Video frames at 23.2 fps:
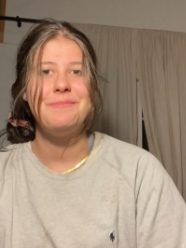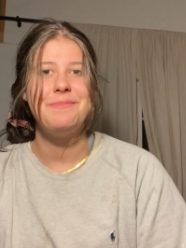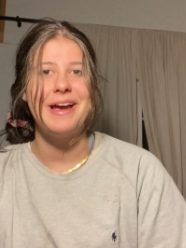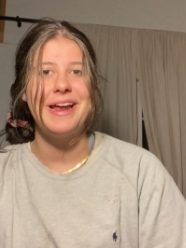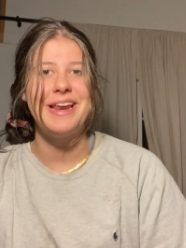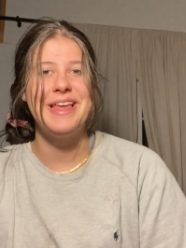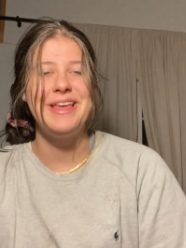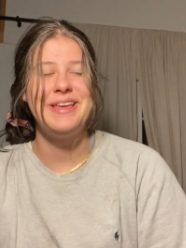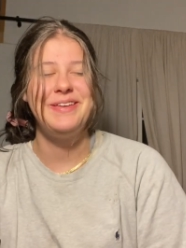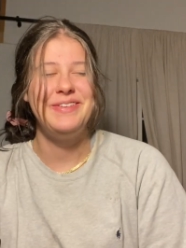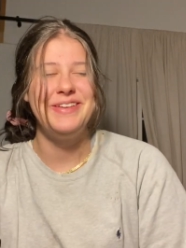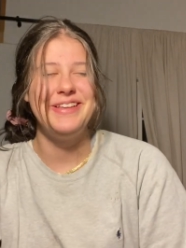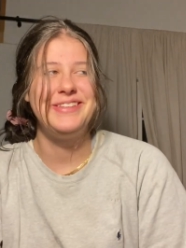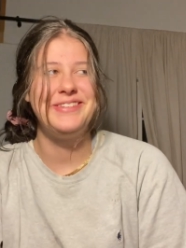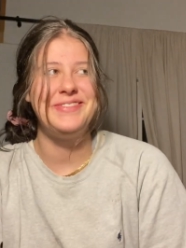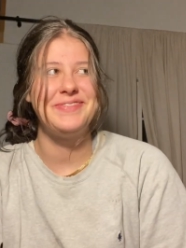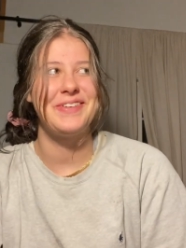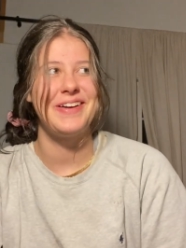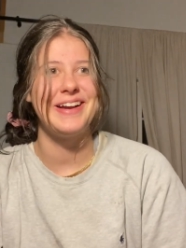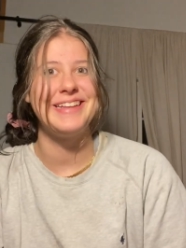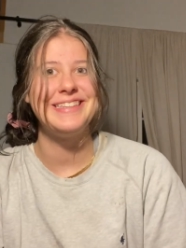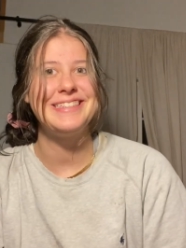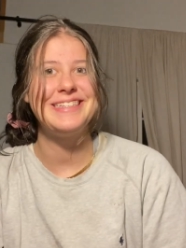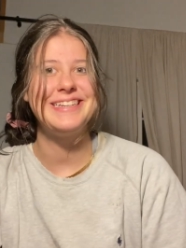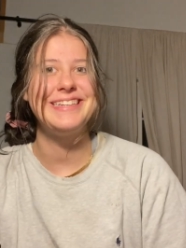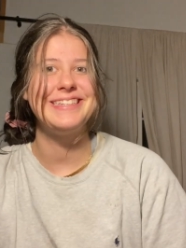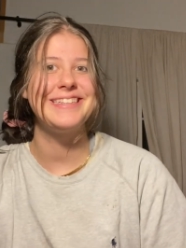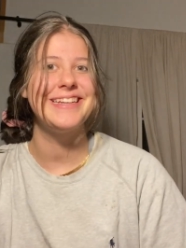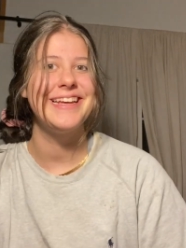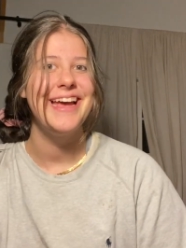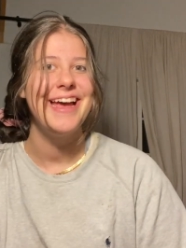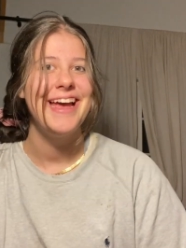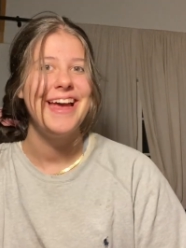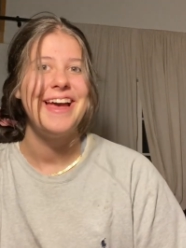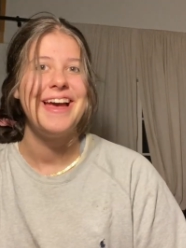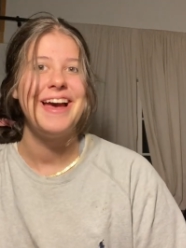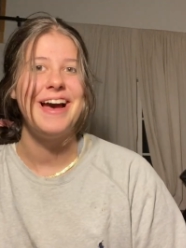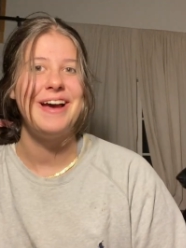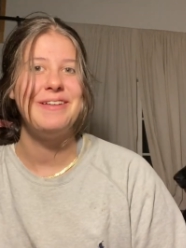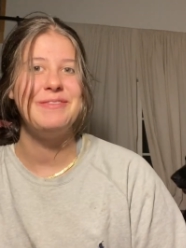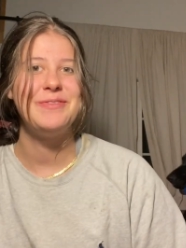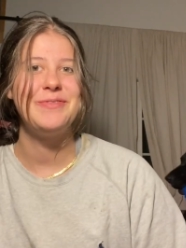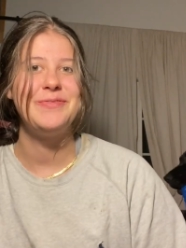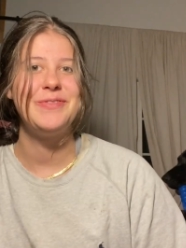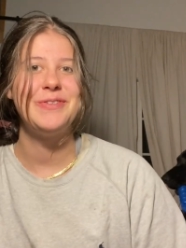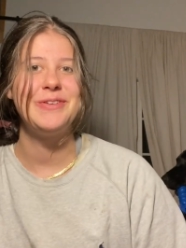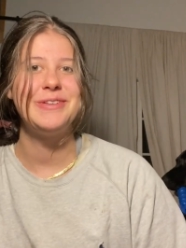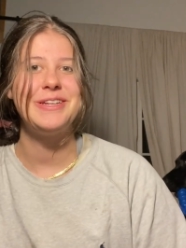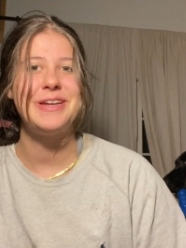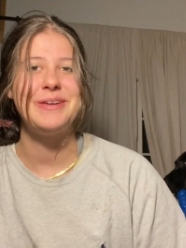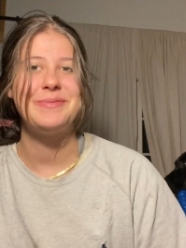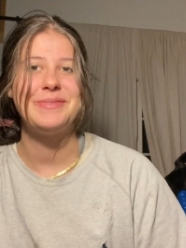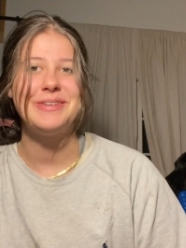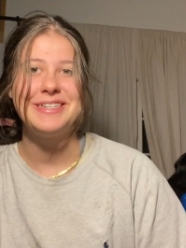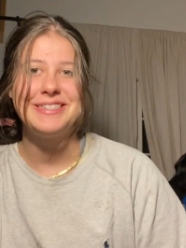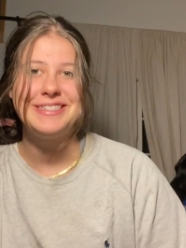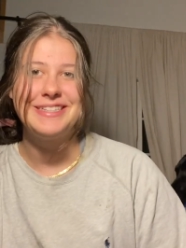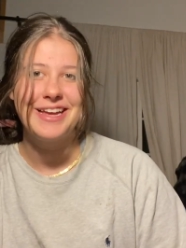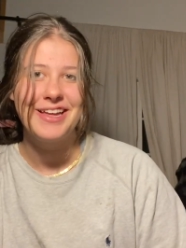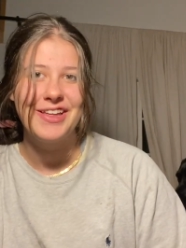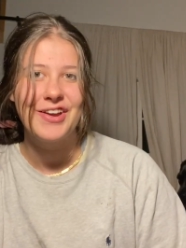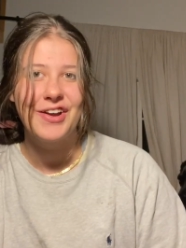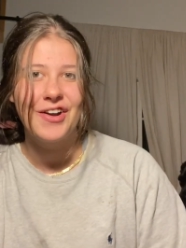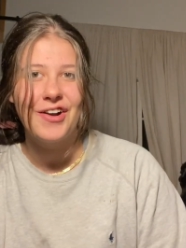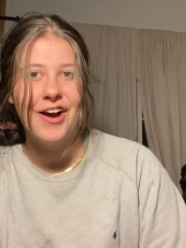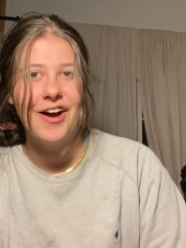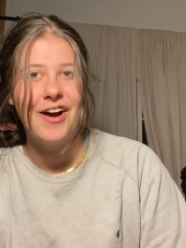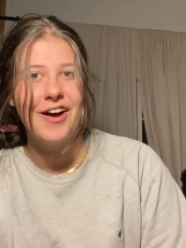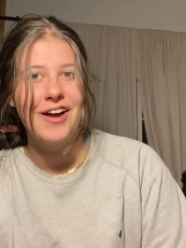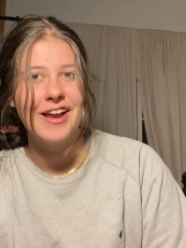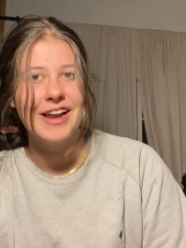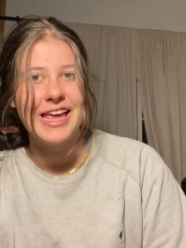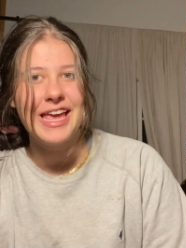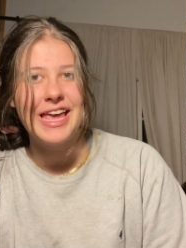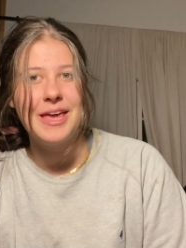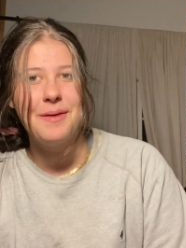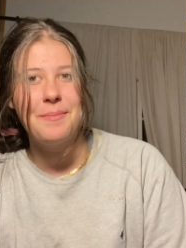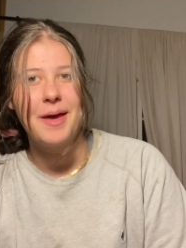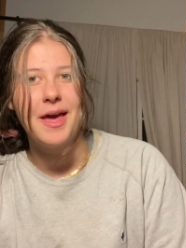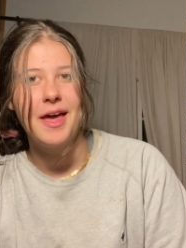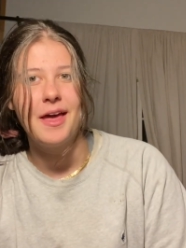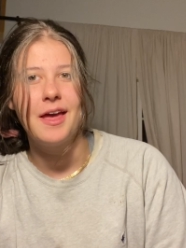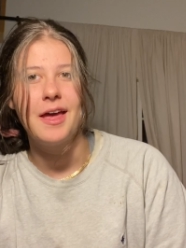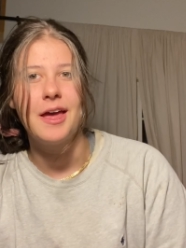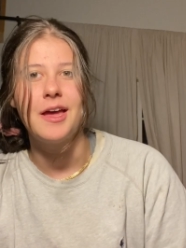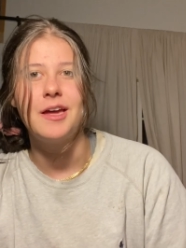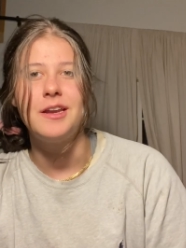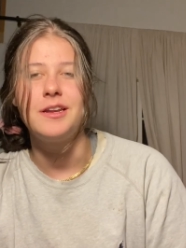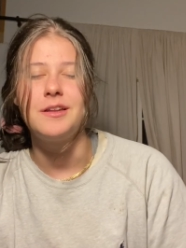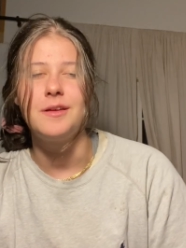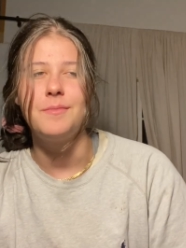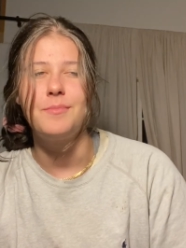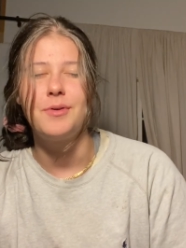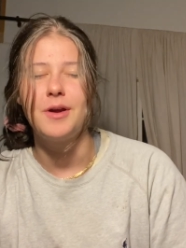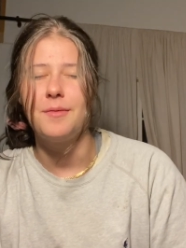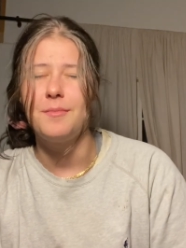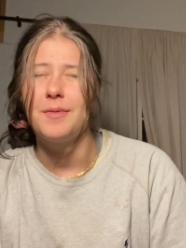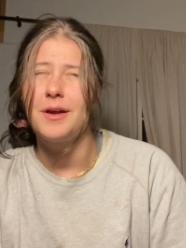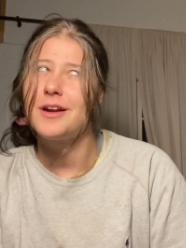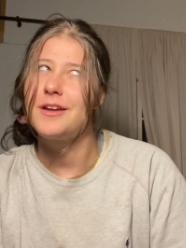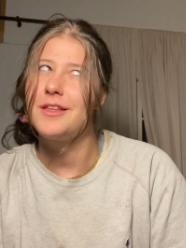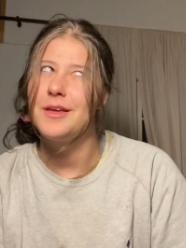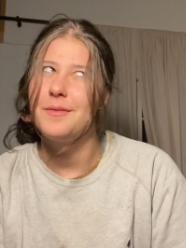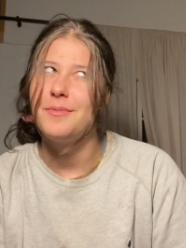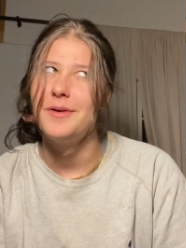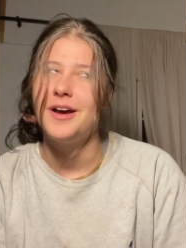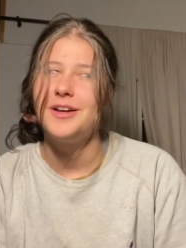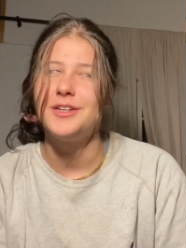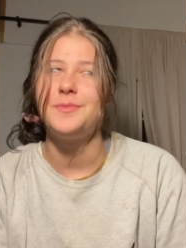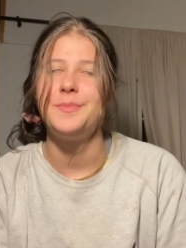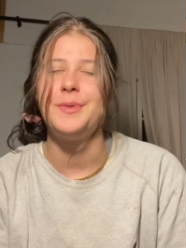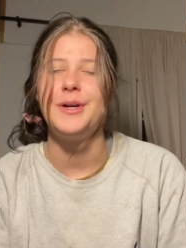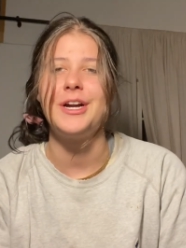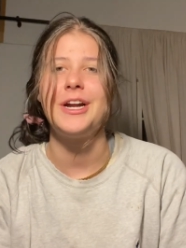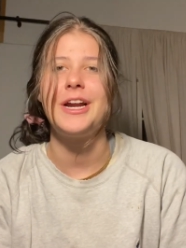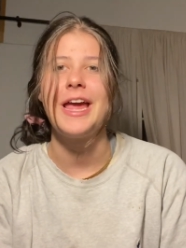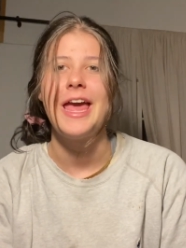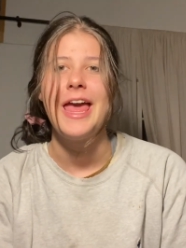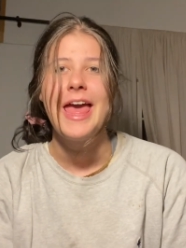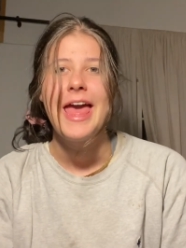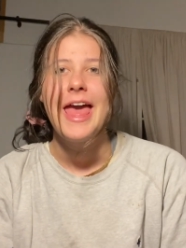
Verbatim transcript: My name is Frances. I'm a full-time reseller on eBay and primarily Poshmark.